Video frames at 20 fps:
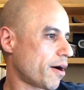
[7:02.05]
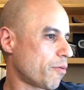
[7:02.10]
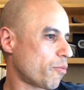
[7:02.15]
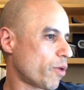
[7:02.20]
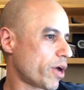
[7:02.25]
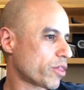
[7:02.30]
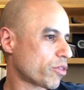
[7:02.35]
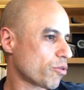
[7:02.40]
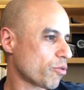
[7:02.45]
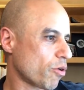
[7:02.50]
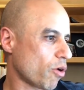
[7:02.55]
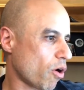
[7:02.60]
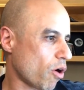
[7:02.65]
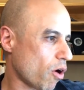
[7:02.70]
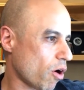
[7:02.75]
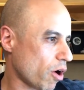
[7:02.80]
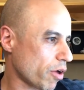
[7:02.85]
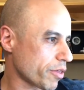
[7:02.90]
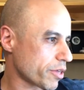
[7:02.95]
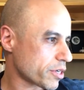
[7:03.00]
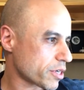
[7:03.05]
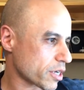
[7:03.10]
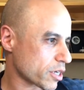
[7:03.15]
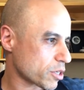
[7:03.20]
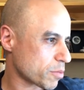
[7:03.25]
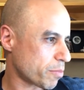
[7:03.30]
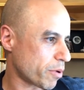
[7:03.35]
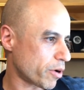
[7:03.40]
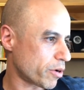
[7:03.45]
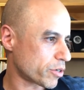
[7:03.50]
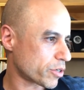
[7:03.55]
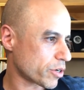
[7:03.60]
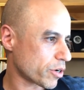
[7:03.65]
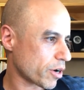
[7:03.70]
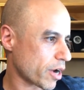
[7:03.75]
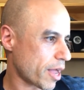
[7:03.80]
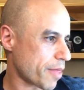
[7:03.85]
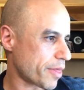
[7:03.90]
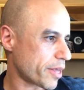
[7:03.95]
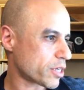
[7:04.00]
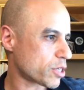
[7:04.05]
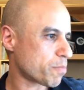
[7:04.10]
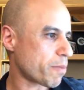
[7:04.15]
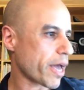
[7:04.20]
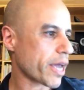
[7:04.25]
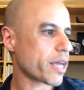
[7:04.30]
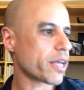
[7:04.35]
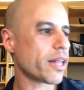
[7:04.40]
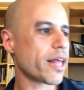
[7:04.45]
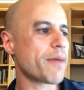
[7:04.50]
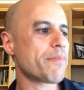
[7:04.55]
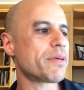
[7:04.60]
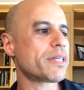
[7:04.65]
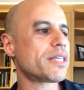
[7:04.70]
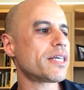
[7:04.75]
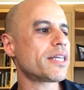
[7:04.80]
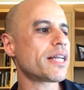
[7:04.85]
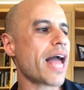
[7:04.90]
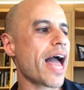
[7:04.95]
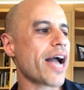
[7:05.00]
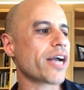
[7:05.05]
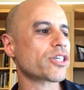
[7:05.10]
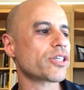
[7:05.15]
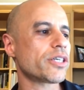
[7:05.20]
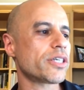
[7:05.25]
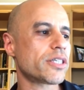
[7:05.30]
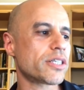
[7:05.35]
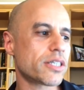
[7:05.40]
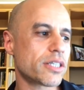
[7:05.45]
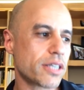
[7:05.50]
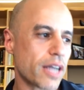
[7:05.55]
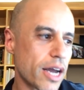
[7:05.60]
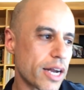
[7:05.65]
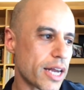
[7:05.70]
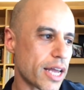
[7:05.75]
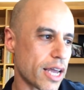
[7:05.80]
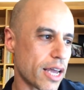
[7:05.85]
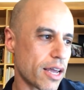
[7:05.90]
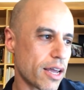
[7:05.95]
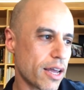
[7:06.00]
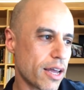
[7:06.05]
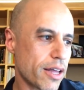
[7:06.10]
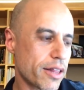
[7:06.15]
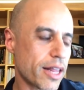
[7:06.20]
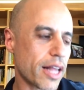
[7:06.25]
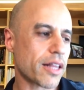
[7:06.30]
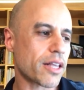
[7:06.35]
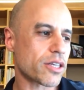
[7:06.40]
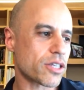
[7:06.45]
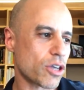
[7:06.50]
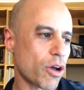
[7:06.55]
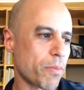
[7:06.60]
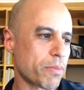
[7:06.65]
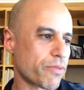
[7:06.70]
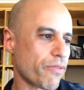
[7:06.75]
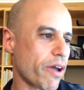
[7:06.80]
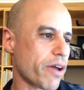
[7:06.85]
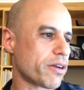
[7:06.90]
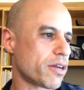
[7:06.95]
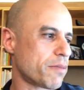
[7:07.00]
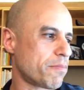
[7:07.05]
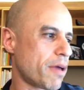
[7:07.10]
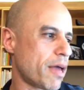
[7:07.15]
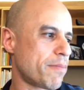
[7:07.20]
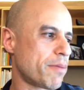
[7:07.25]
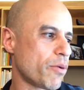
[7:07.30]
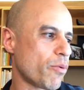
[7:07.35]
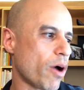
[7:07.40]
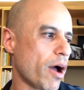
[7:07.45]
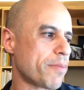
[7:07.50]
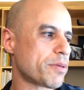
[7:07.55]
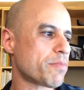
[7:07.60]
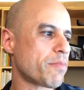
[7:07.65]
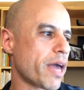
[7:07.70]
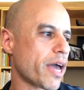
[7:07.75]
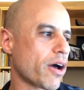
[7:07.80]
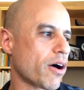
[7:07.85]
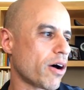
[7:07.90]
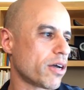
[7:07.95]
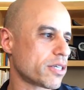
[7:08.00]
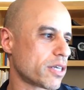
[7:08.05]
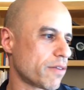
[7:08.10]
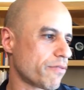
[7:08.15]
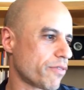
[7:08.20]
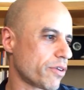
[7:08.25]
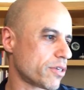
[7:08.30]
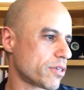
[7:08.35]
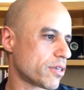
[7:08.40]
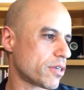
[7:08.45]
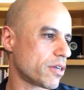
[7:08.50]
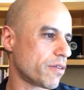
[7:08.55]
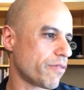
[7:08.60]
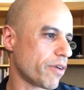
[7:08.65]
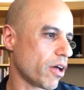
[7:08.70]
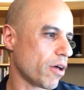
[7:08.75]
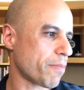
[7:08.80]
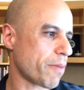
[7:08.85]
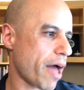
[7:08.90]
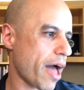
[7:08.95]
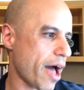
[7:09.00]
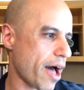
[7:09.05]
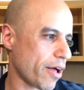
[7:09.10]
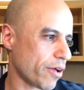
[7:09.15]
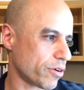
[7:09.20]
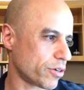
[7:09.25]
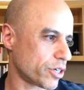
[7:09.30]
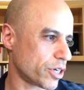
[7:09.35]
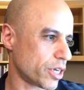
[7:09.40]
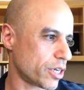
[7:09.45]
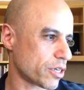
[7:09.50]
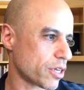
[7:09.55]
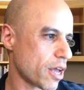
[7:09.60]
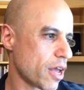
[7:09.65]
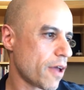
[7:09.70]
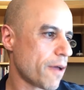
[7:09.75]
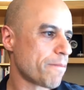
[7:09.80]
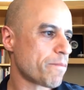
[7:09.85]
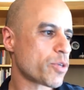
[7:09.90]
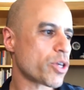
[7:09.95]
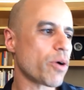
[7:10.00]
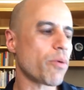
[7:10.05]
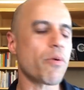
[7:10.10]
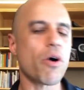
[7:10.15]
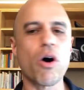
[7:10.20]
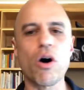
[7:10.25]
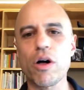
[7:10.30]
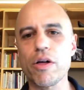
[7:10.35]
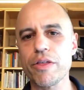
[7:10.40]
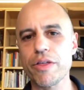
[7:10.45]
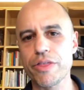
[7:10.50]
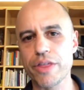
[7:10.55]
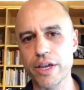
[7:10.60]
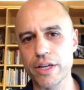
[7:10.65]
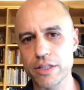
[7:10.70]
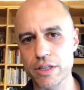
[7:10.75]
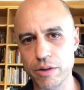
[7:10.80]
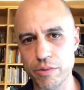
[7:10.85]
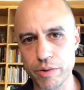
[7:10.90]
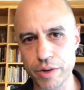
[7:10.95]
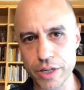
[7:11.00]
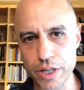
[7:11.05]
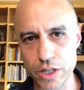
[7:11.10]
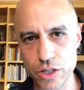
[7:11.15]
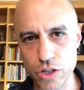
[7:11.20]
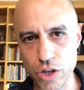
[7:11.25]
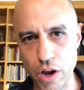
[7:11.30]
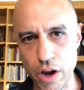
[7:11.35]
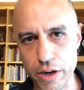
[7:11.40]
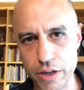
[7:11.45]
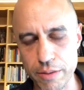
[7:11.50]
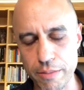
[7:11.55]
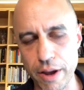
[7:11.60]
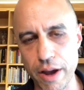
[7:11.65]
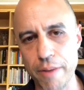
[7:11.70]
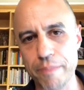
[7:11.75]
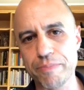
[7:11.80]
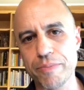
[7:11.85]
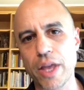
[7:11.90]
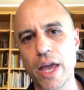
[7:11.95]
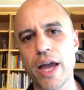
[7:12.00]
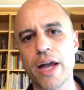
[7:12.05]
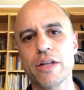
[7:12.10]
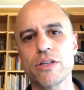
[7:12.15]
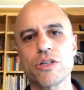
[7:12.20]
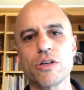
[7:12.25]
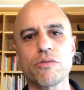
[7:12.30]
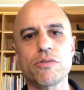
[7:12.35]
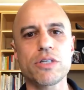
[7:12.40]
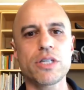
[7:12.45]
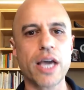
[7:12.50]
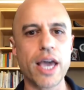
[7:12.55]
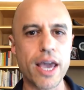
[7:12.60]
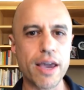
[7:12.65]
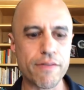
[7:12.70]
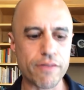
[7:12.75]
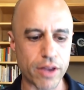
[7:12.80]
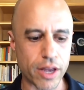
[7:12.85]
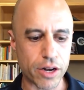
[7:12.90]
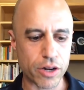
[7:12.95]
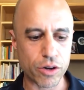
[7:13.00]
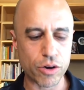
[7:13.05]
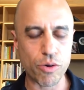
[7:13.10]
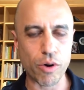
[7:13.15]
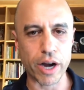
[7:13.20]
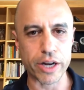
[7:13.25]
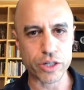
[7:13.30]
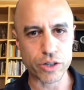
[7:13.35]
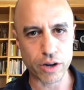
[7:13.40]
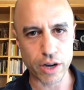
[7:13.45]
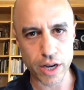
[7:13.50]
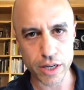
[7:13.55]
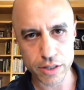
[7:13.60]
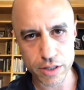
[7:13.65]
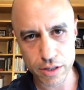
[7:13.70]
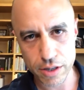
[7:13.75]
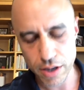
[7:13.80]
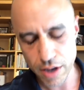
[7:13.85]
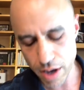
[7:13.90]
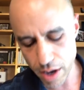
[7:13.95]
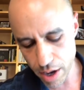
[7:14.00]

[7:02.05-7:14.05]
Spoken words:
went through all this exposure and they speculate but didn't actually study that the soaps found in baby wipes may cause infants to develop allergies. So all the things that we just talked about. And so David, who I trust